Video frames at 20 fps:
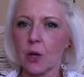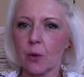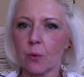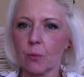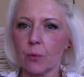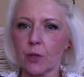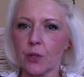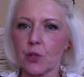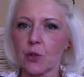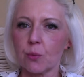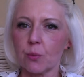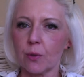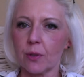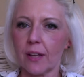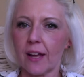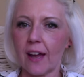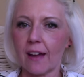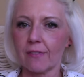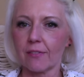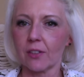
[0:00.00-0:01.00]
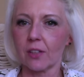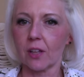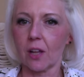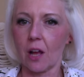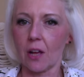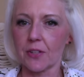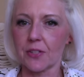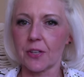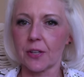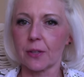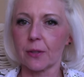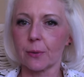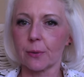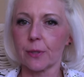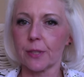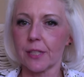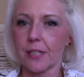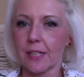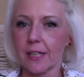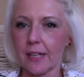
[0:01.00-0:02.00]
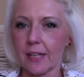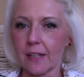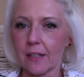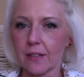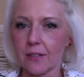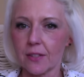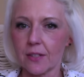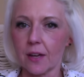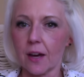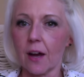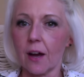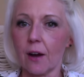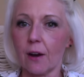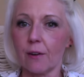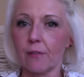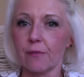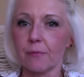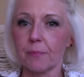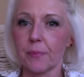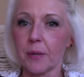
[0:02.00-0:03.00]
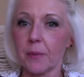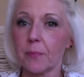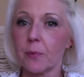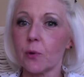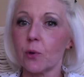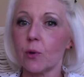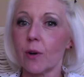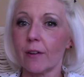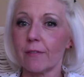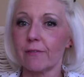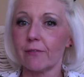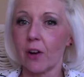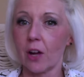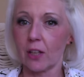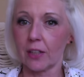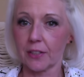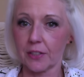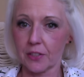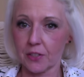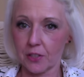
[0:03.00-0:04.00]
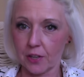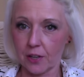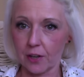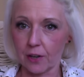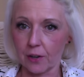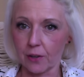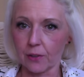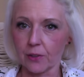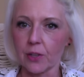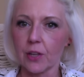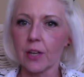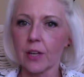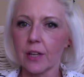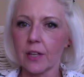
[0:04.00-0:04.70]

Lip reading: which will have closet critiques of people who have volunteered